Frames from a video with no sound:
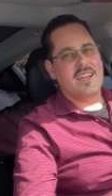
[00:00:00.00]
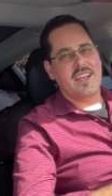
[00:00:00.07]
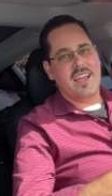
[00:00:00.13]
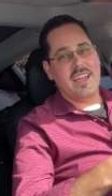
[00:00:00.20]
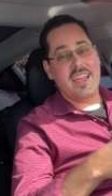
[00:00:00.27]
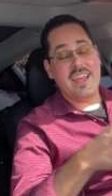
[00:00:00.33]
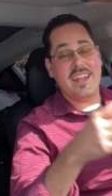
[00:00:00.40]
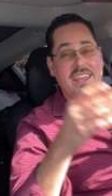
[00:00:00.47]

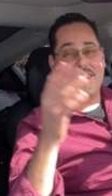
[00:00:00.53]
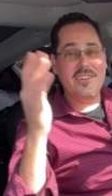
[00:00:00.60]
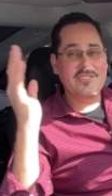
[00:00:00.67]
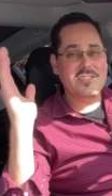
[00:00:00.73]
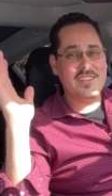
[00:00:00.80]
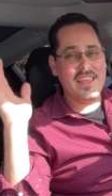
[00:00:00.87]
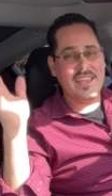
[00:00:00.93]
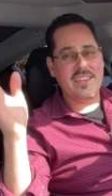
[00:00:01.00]
Again, a
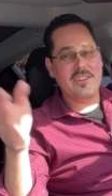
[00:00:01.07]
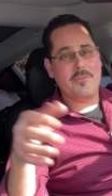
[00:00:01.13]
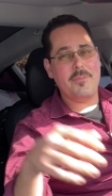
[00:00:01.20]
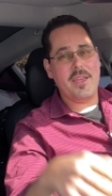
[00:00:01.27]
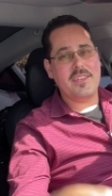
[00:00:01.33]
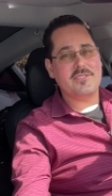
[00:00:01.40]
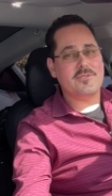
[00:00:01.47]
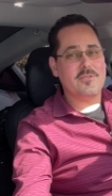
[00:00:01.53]
huge thank you to
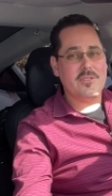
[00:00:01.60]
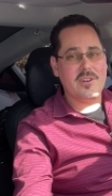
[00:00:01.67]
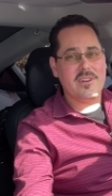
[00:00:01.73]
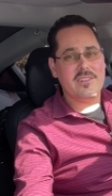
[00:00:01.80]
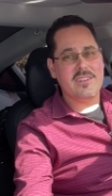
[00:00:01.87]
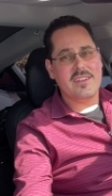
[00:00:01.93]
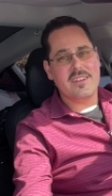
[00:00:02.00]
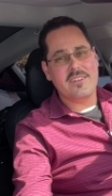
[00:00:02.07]
Basenor
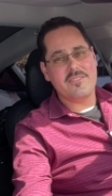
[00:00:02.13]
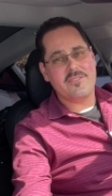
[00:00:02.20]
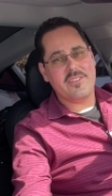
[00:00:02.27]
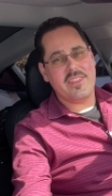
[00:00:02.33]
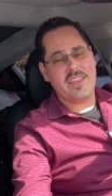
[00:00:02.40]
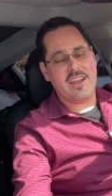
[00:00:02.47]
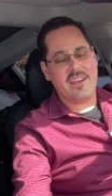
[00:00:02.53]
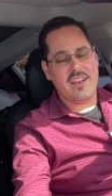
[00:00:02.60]
for
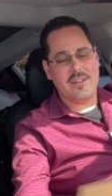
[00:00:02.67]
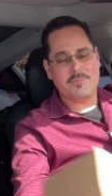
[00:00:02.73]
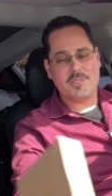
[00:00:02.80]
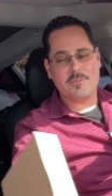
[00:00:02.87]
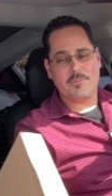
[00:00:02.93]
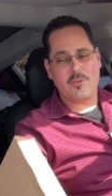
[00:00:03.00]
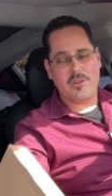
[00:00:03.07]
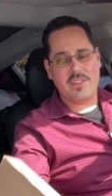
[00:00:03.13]
their help
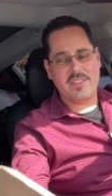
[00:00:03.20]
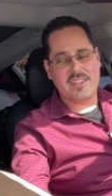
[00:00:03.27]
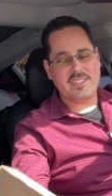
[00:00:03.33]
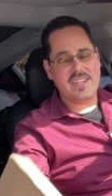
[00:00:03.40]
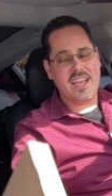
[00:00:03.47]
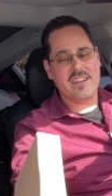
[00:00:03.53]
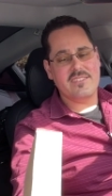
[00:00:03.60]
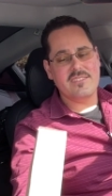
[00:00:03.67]
supporting the
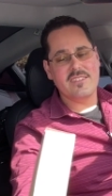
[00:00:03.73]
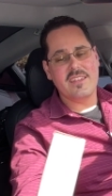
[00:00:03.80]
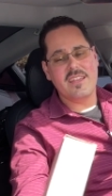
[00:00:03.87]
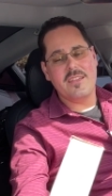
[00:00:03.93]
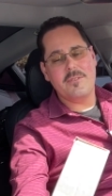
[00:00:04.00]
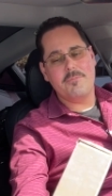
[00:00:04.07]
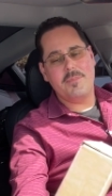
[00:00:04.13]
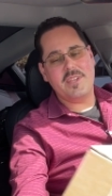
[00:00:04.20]
channel.
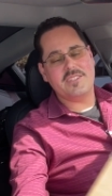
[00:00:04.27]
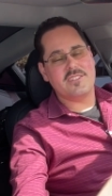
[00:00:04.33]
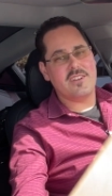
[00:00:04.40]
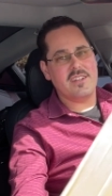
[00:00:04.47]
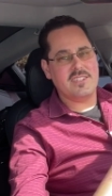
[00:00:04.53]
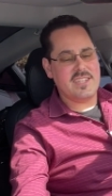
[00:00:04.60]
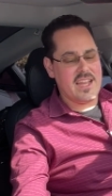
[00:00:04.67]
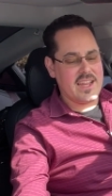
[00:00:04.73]
Be sure
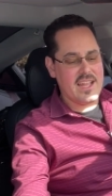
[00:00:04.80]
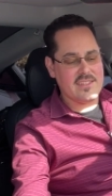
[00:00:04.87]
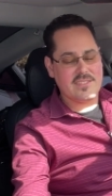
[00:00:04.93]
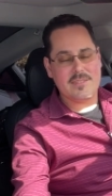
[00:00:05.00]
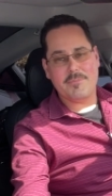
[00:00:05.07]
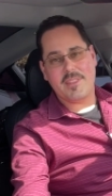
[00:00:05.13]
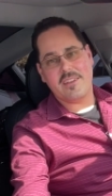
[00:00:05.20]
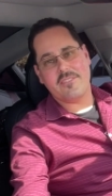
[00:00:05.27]
to check out
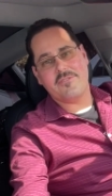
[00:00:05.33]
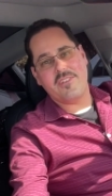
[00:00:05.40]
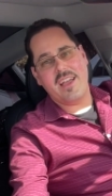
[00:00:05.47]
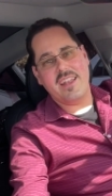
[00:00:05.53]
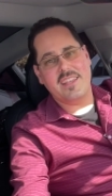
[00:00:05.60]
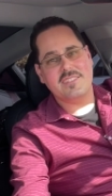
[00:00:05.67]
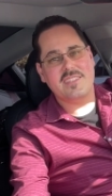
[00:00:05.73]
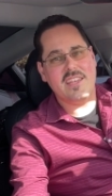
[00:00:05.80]
some of their
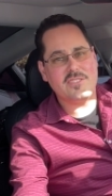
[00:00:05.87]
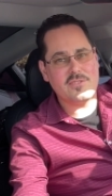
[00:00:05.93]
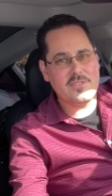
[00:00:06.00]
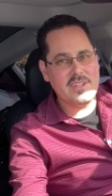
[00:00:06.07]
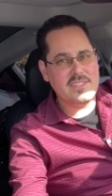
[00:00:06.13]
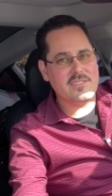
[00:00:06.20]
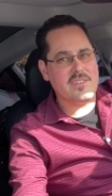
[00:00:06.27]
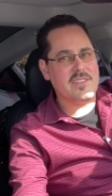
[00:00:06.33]
fine
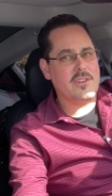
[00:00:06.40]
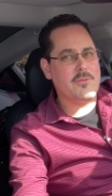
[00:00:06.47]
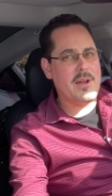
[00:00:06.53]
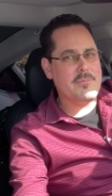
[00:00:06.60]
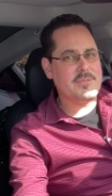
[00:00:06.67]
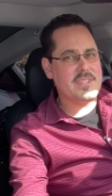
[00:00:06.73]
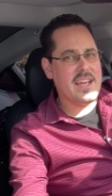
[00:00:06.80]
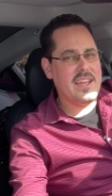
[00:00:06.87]
accessories on their
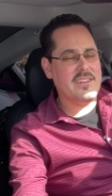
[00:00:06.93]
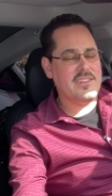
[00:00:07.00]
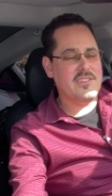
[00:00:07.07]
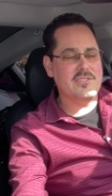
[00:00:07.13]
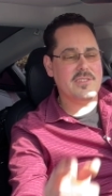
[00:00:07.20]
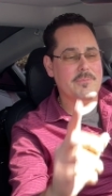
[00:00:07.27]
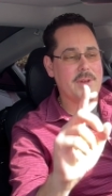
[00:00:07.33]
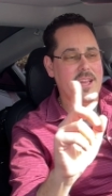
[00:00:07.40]
website
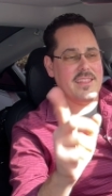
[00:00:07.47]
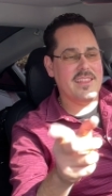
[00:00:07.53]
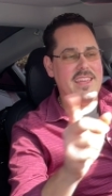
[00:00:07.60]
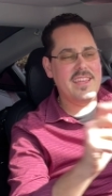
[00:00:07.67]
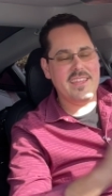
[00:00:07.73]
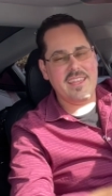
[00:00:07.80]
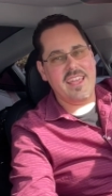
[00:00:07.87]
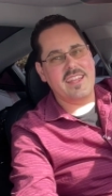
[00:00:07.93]
using my
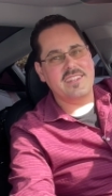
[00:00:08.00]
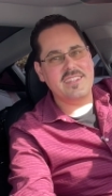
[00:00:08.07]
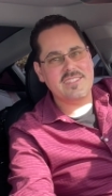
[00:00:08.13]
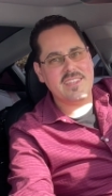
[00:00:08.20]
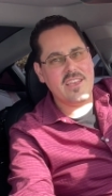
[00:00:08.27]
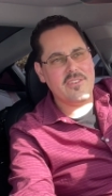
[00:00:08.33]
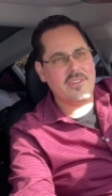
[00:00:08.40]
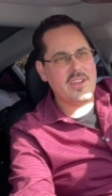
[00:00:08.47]
link and
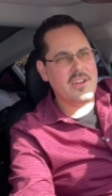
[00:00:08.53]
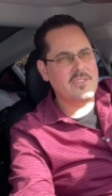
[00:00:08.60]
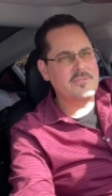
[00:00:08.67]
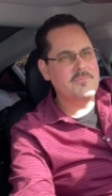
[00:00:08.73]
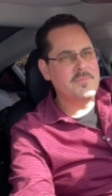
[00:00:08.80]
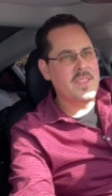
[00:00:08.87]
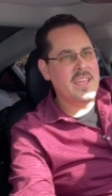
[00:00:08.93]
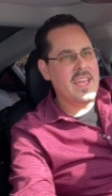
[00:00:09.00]
discount code.
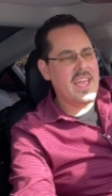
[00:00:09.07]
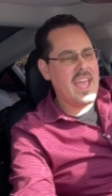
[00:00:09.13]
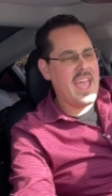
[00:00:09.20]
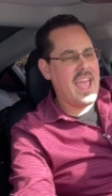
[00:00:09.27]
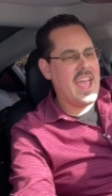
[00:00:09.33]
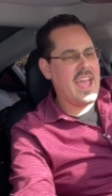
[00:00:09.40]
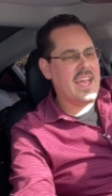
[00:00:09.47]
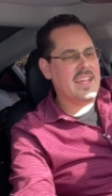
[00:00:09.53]

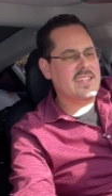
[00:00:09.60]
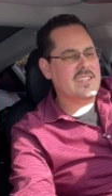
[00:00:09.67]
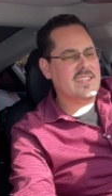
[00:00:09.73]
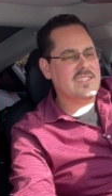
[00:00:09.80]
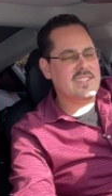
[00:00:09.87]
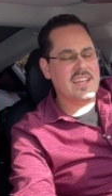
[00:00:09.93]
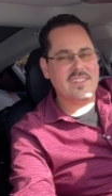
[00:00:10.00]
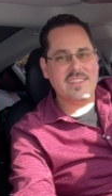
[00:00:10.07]
And
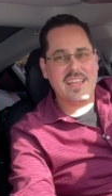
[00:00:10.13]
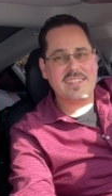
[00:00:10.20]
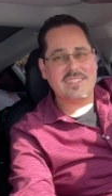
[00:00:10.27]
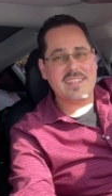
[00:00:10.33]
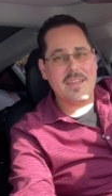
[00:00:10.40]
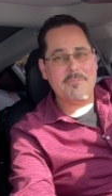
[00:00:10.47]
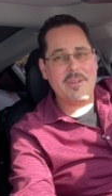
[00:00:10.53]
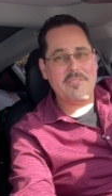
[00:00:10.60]
until next
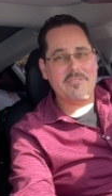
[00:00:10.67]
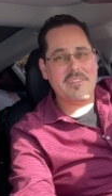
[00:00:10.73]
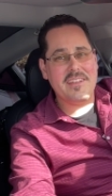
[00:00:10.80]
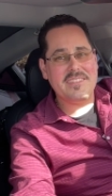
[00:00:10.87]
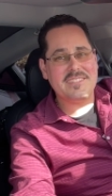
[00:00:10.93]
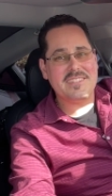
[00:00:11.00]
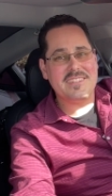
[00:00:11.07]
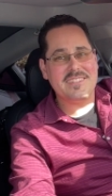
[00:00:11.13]
time, my
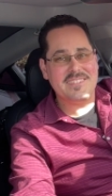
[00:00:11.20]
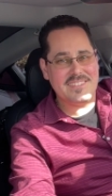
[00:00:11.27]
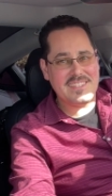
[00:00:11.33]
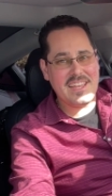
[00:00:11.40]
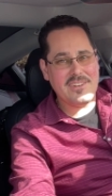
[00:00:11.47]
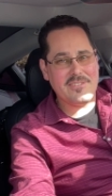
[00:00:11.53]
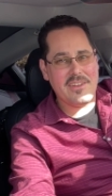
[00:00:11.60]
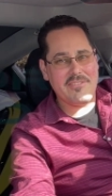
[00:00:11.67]
friends,
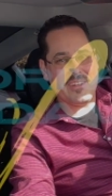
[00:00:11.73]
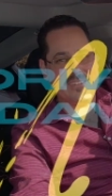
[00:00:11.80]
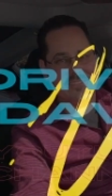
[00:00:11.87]
stay driven.